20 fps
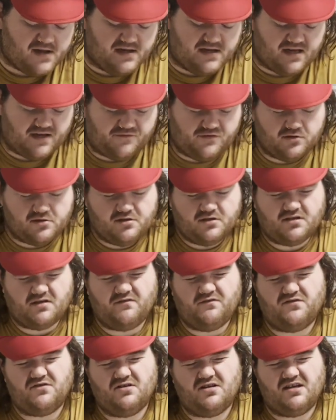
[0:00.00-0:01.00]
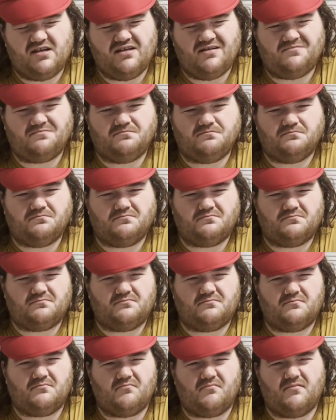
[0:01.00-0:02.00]
if you're looking for like
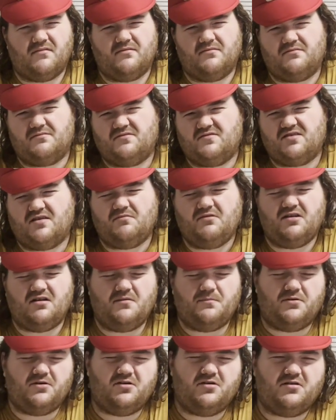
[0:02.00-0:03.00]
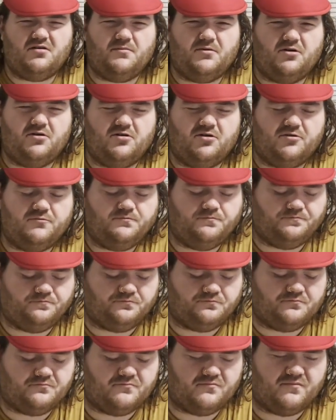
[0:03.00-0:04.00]
something to put on a burger,
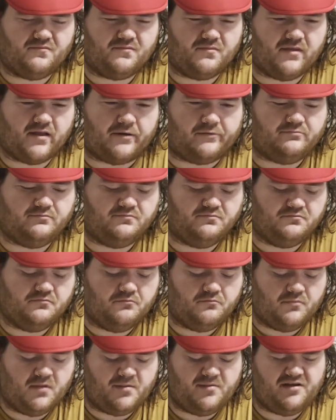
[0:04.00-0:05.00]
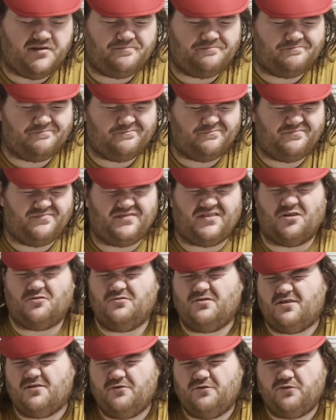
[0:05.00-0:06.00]
maybe
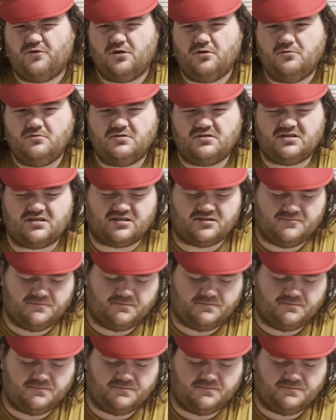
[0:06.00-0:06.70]
don't do fruit.